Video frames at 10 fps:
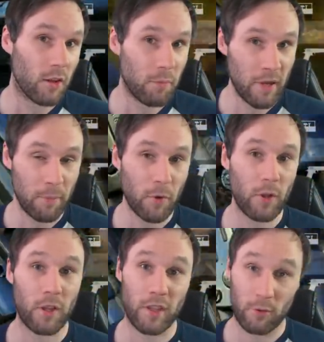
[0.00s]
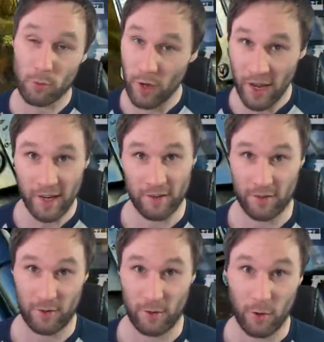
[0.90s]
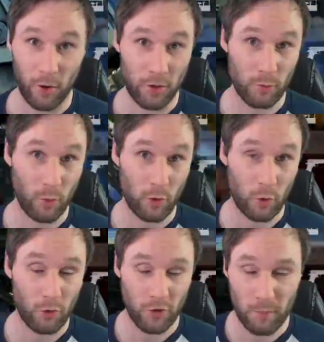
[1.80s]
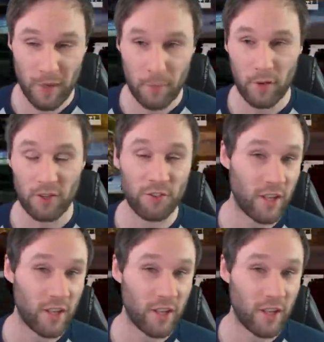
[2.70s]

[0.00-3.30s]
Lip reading: The people that ride on the roller coaster, the people that